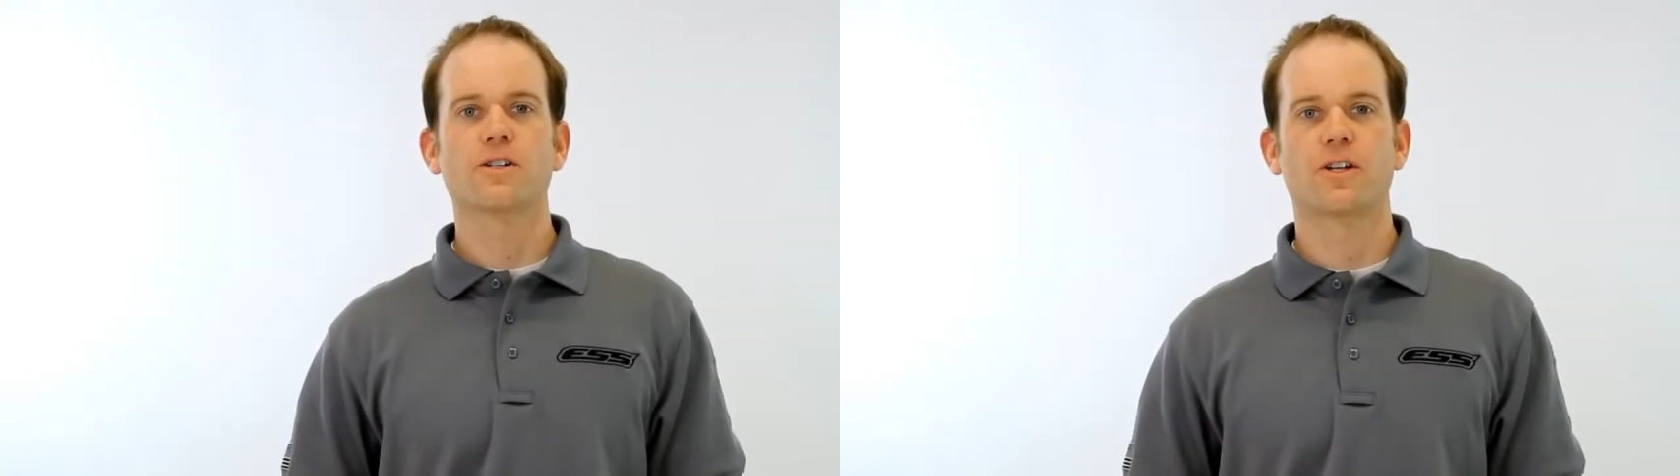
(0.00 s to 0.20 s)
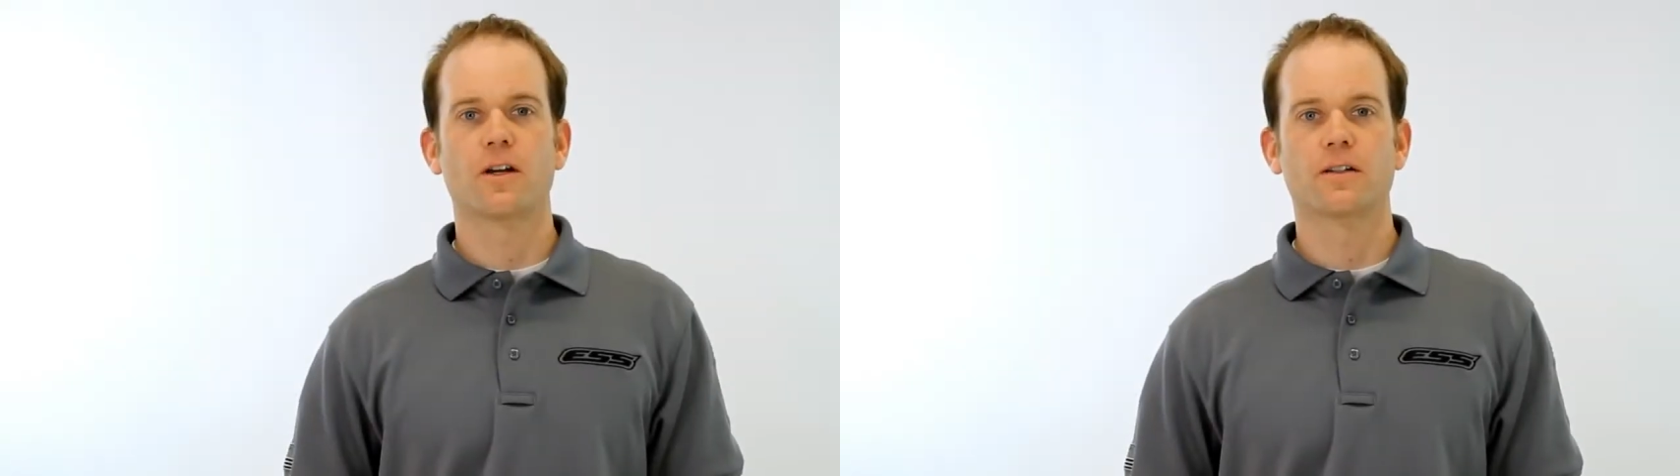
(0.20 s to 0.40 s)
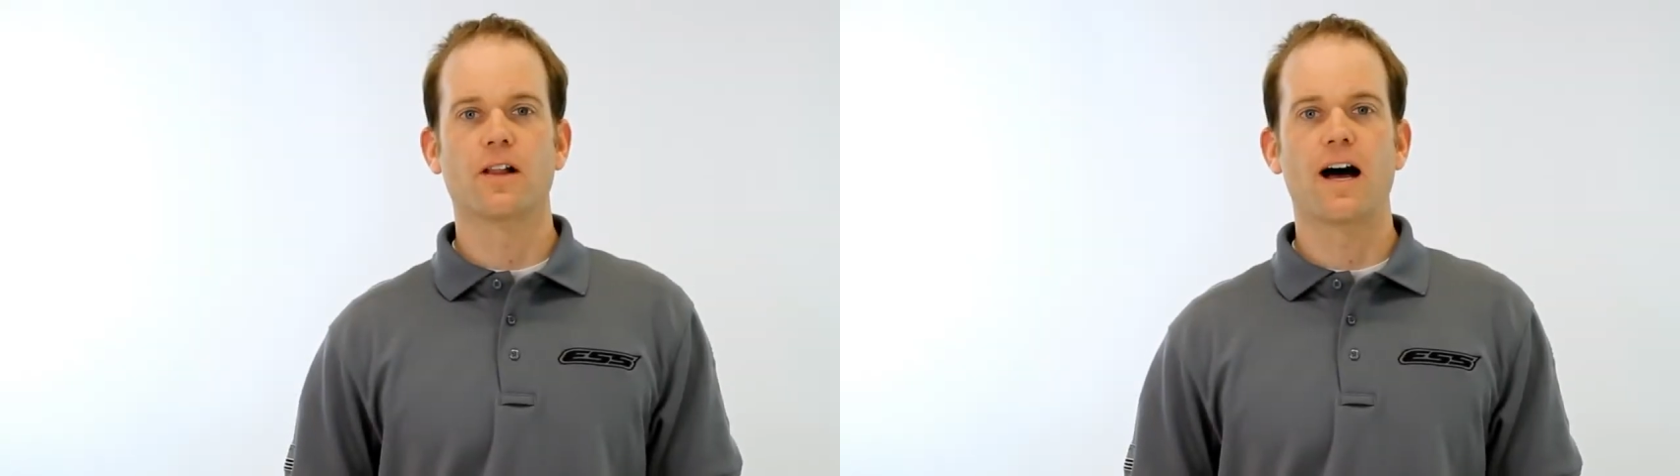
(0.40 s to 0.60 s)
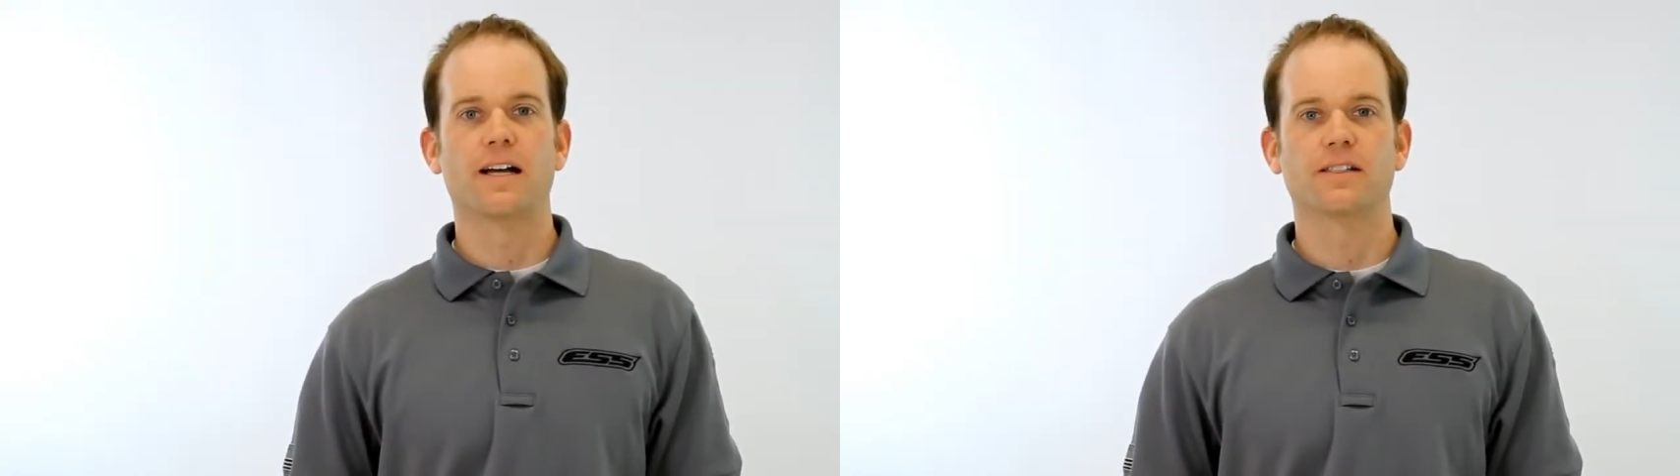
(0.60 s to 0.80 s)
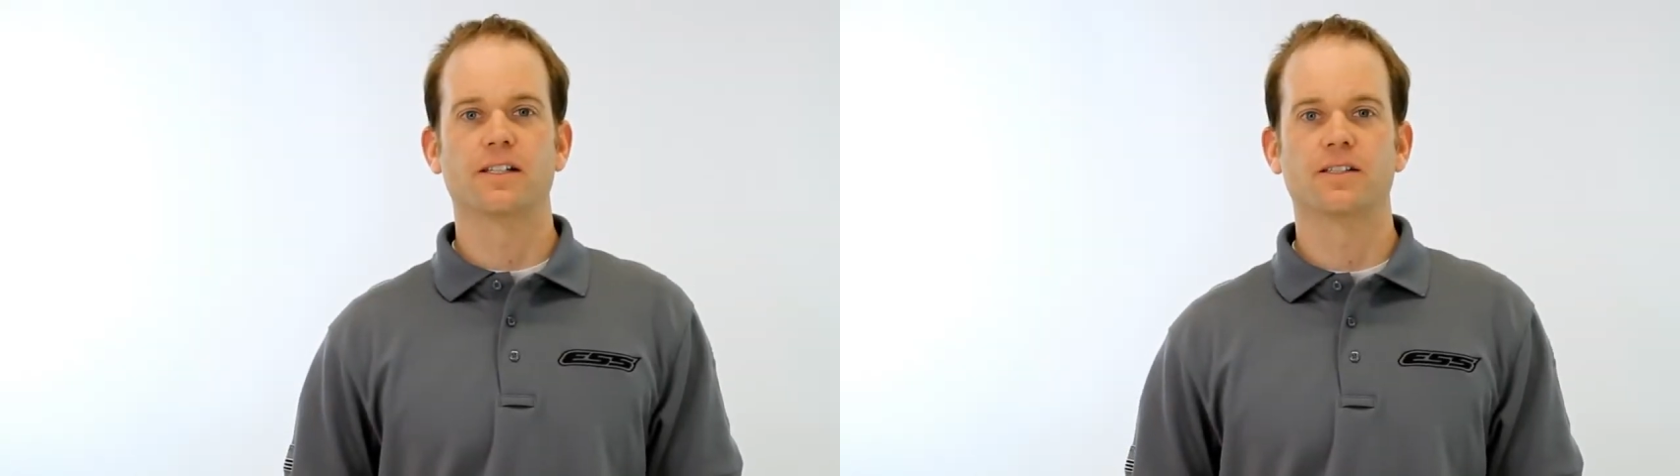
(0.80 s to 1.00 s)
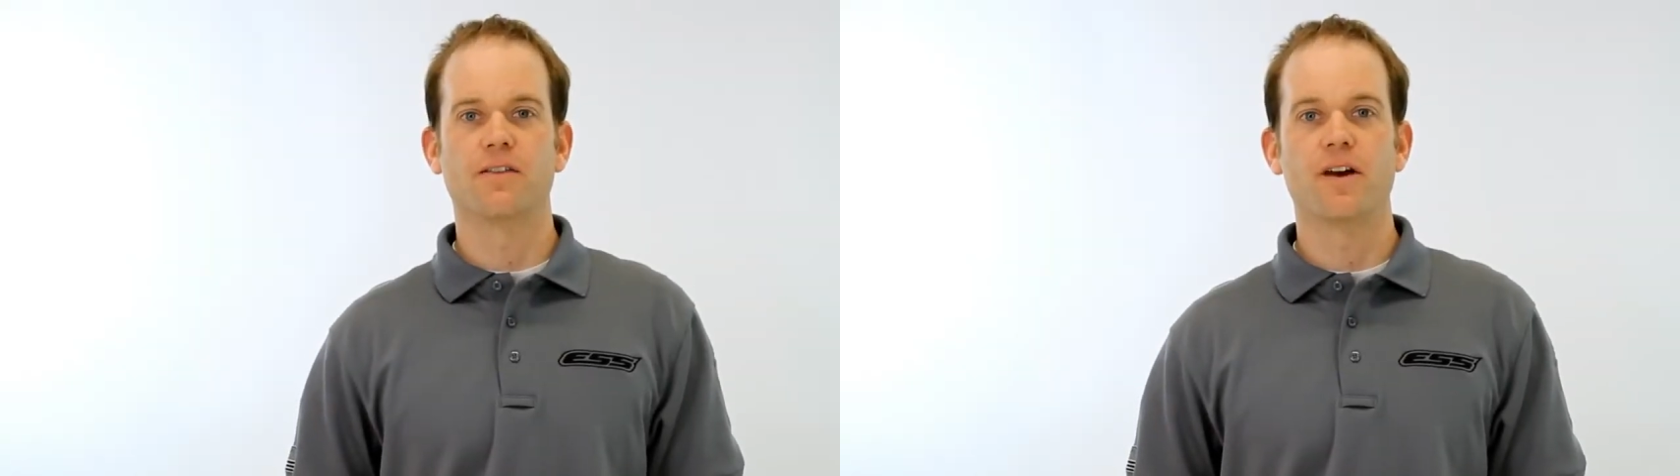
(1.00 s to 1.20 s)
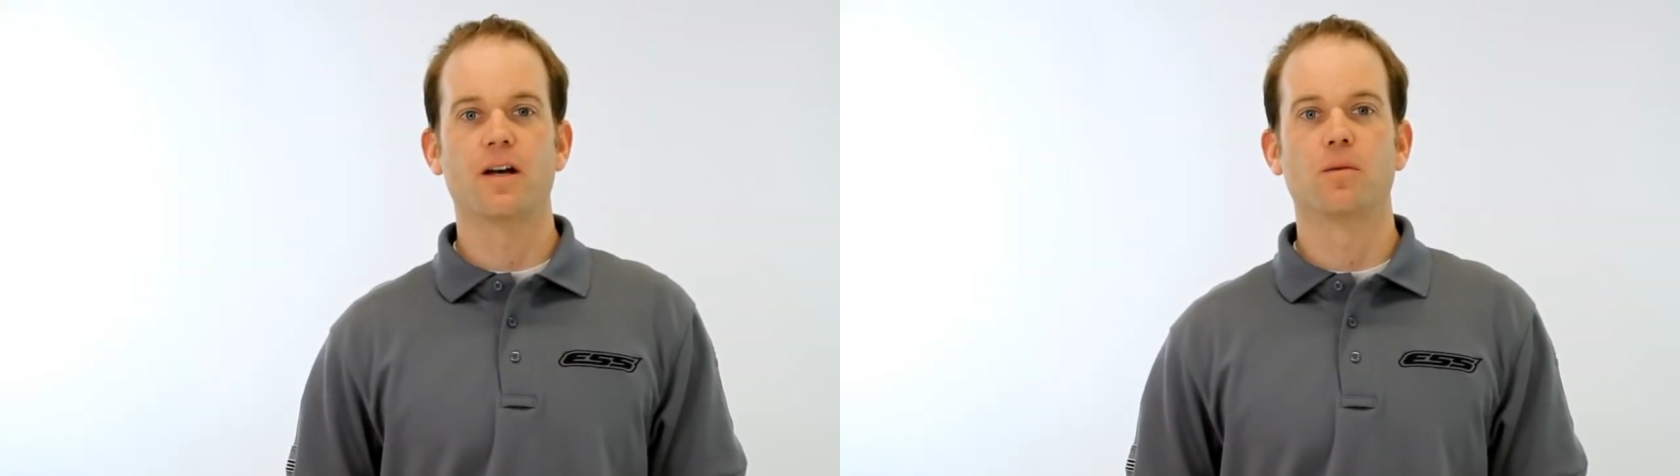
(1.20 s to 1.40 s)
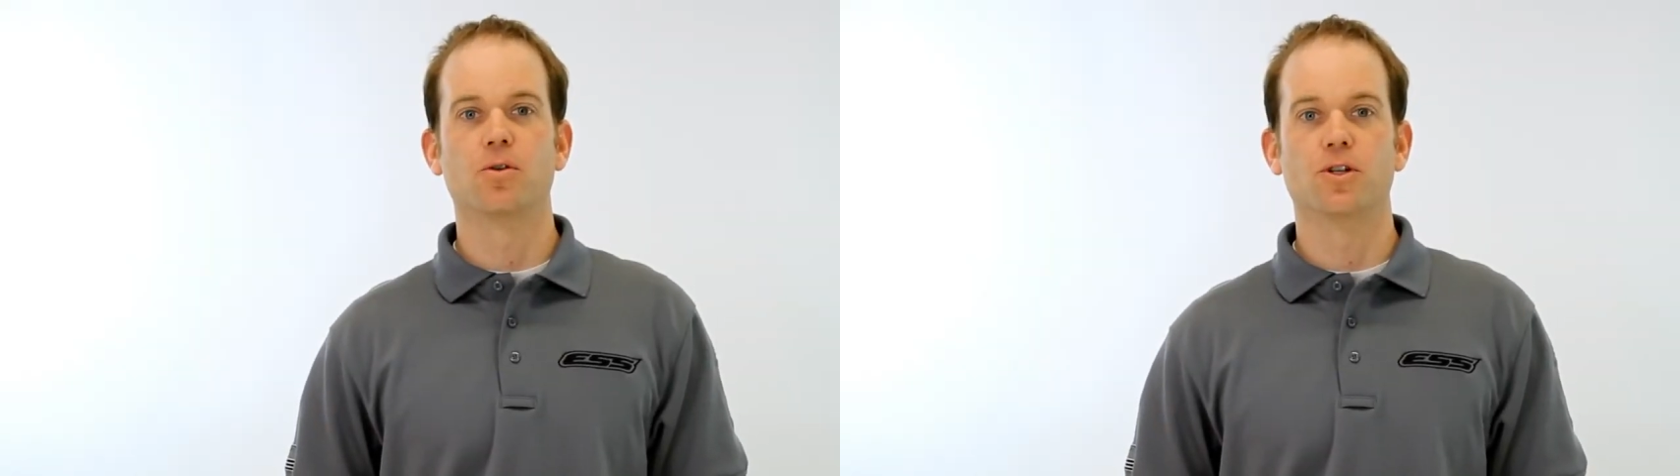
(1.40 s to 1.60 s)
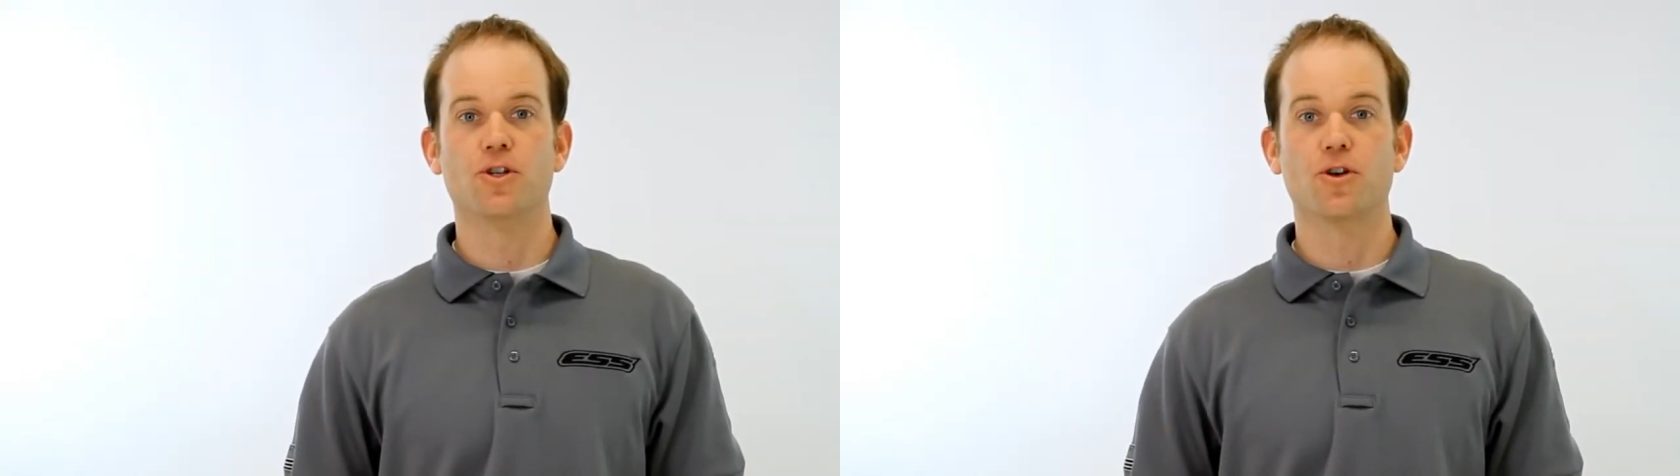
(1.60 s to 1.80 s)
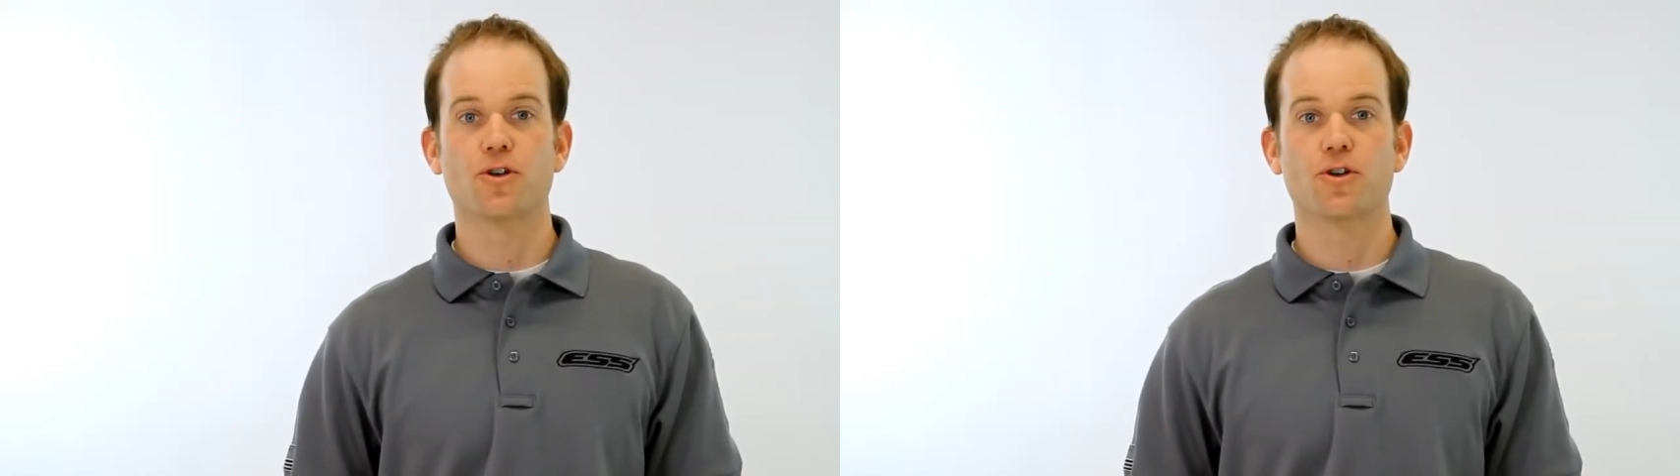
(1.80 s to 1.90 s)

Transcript: sunglass is available in your